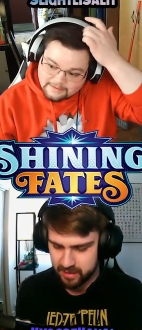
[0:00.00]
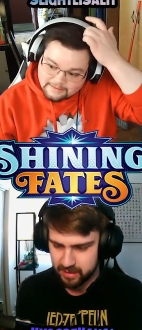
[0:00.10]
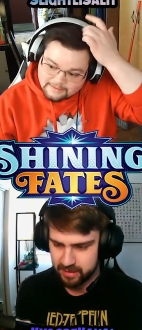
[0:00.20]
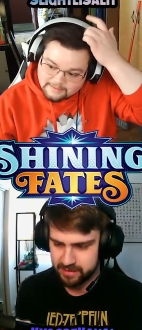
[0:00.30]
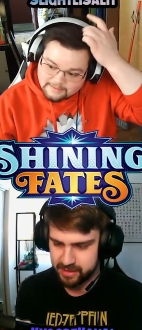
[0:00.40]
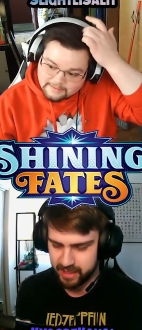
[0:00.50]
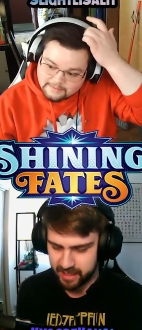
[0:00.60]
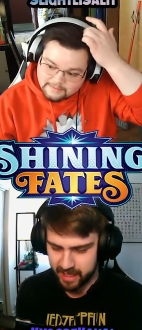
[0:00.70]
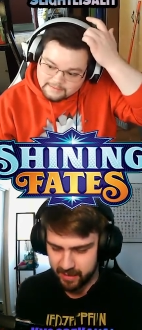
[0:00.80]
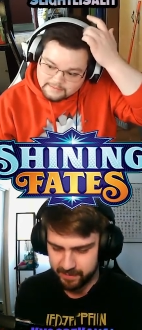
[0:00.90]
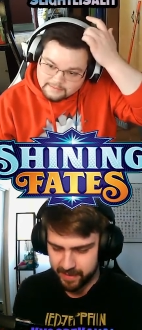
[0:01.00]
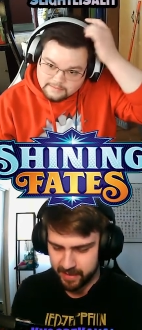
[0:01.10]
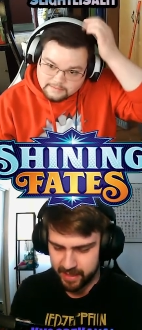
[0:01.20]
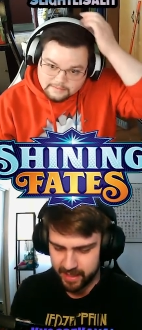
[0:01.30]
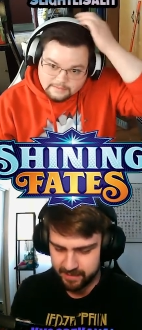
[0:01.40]
Speaker 1: Let's check it out. All
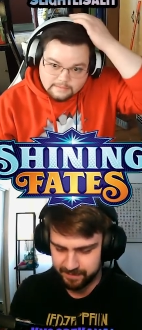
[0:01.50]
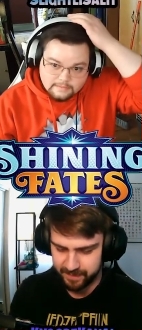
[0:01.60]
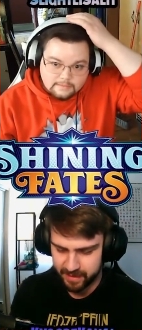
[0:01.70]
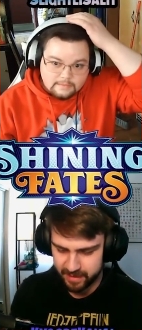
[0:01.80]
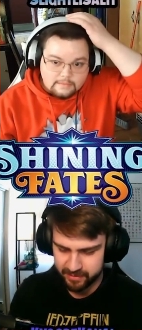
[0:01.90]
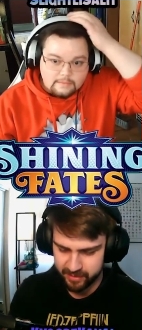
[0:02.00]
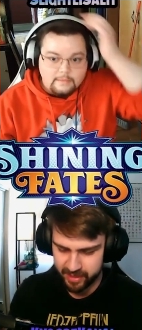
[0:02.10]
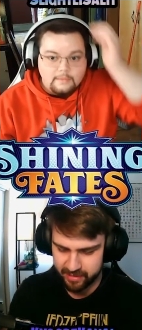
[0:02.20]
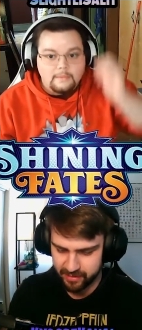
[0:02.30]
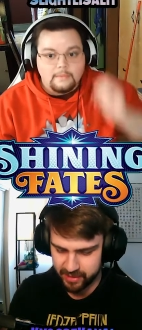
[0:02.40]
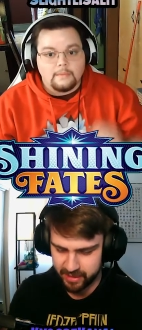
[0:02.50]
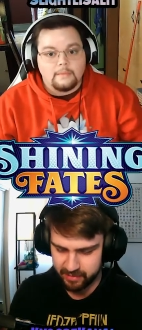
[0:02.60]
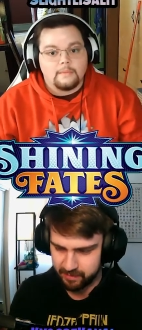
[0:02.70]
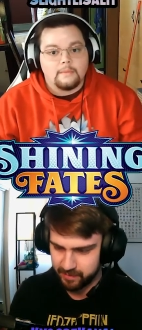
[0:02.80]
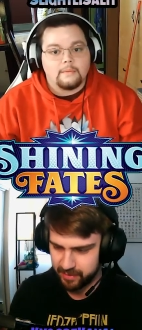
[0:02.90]
right. Electric Energy
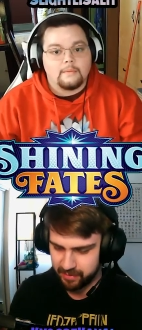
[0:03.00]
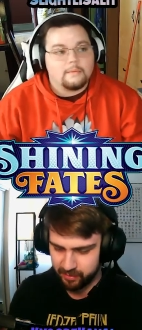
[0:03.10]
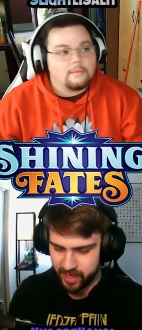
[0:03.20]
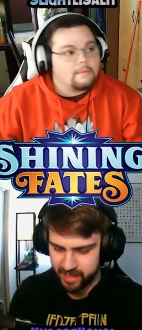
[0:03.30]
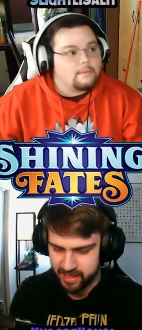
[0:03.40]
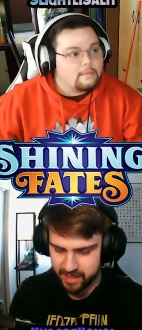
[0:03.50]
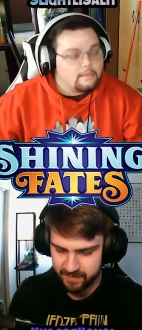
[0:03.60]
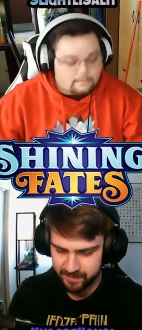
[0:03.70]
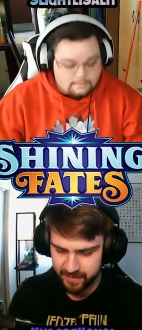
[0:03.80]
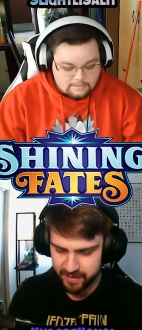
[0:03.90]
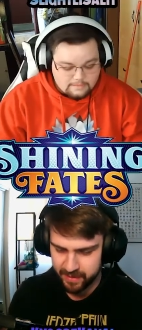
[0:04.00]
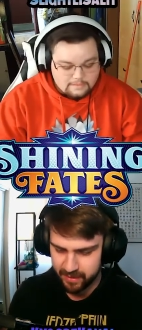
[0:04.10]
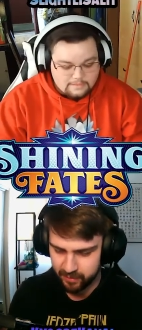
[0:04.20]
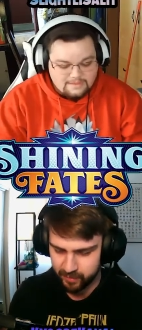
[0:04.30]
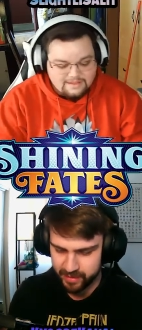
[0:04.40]
with a Thwackey,
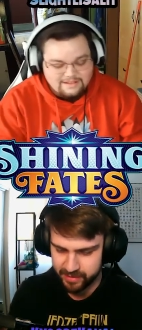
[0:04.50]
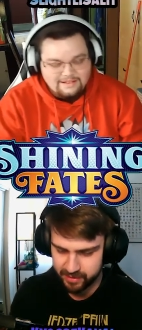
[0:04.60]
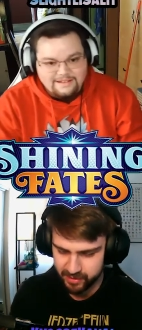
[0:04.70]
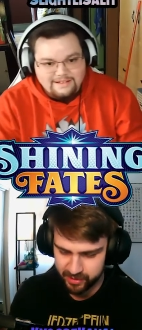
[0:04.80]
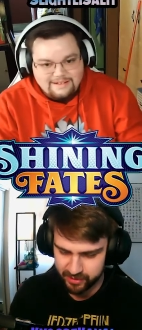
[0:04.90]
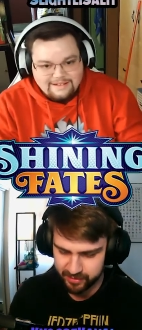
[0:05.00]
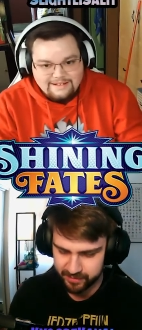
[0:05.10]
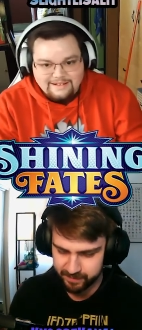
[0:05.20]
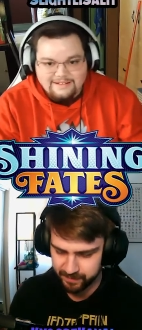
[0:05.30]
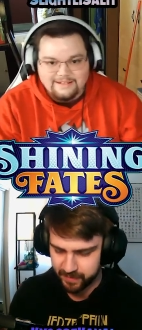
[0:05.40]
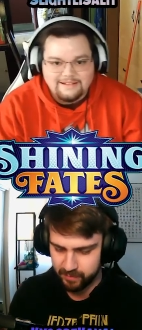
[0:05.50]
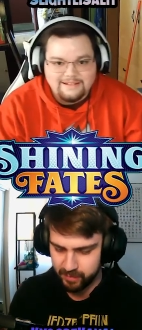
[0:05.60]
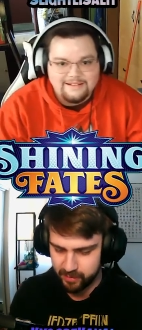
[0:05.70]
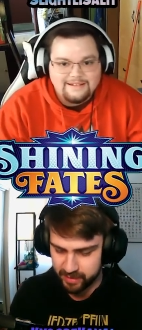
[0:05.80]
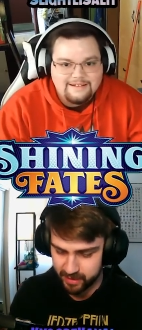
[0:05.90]
a Rusted Shield, a
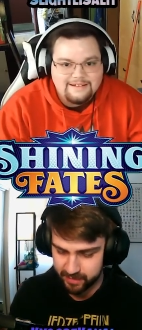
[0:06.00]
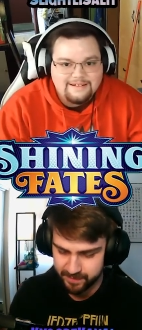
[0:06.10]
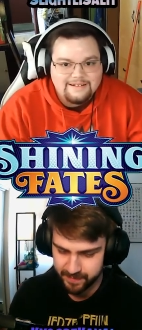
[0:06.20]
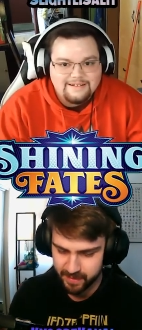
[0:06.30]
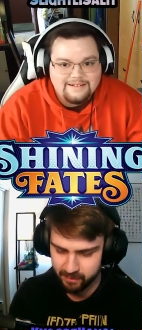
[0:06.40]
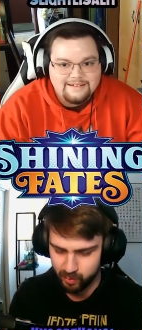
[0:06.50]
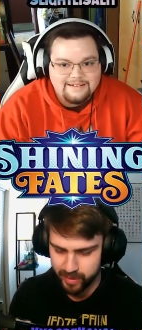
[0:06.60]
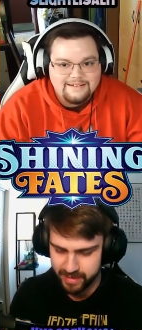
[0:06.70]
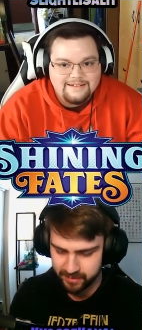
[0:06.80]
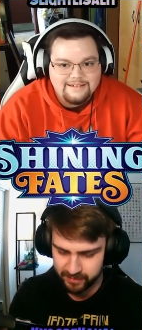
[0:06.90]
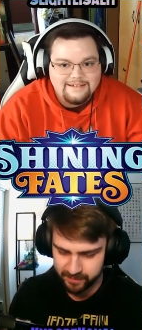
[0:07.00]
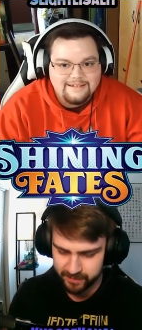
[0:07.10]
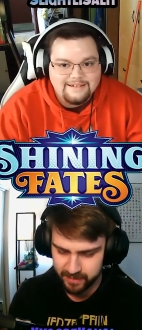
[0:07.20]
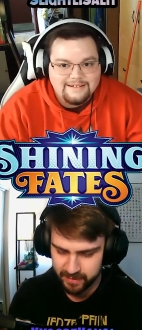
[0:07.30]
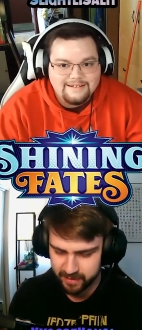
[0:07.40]
Rotom, a Weasel,
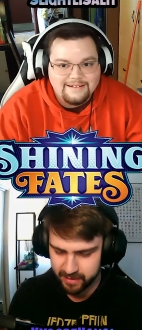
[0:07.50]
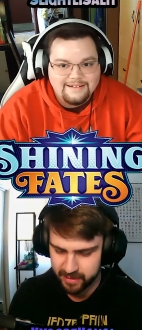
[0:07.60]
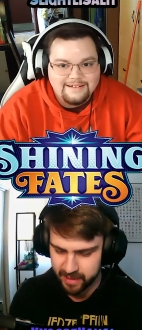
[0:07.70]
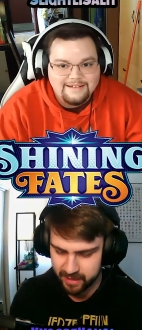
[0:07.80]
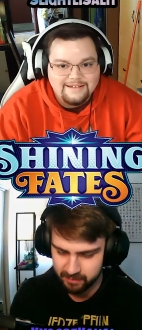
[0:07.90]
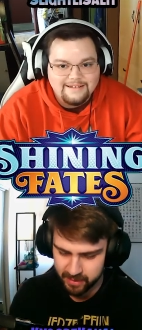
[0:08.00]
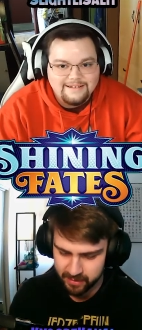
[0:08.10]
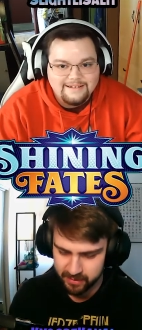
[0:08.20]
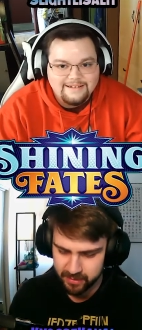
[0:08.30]
a Yanma,